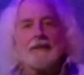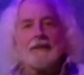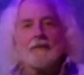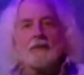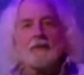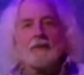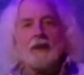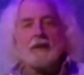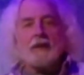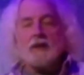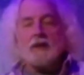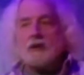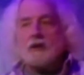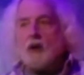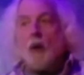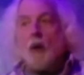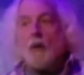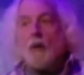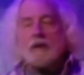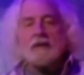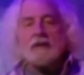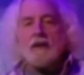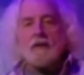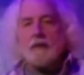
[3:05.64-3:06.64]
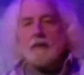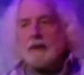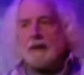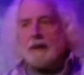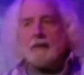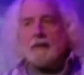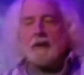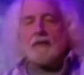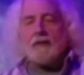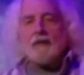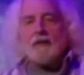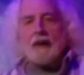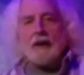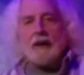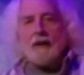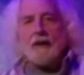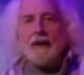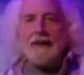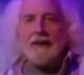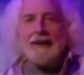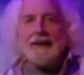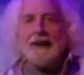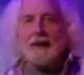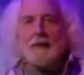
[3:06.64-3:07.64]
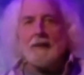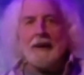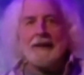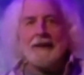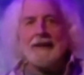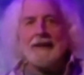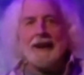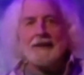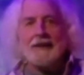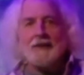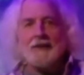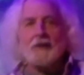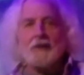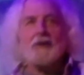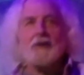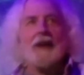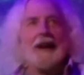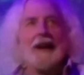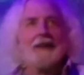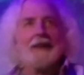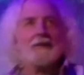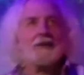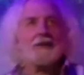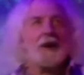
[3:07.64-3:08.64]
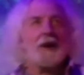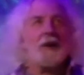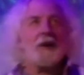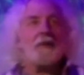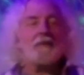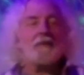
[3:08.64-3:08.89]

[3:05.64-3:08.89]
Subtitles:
said, no one's ever been able to figure out how to make that do that. So,